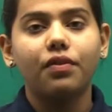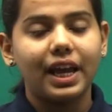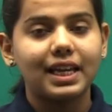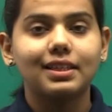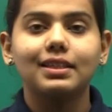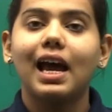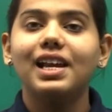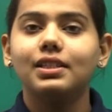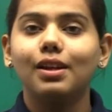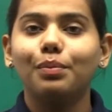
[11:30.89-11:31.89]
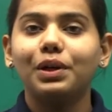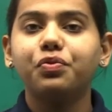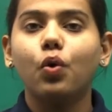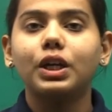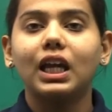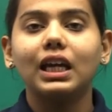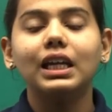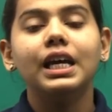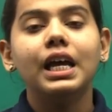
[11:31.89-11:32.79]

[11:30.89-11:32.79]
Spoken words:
of exercise number 14,